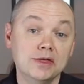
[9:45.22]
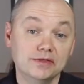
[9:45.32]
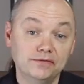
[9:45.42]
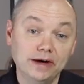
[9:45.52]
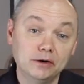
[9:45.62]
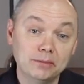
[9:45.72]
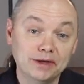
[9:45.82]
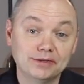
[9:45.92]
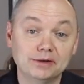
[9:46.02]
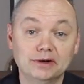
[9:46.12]
The final
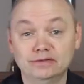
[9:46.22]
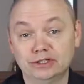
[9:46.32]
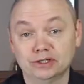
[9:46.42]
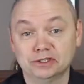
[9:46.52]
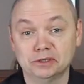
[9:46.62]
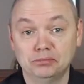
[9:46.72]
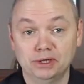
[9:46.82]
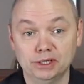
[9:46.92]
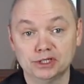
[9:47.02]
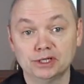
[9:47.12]
method of adjusting
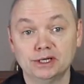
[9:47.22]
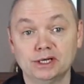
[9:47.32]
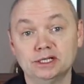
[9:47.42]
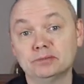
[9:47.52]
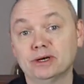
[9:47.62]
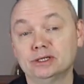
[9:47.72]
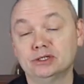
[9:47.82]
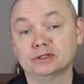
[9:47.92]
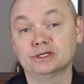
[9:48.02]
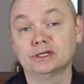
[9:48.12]
pitch is by
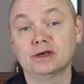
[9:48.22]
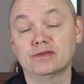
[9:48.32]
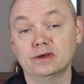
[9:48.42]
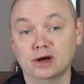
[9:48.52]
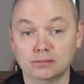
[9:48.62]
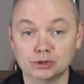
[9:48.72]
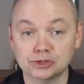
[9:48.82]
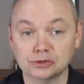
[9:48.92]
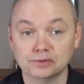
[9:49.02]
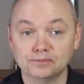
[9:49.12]
adjusting the
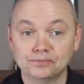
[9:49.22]
embouchure.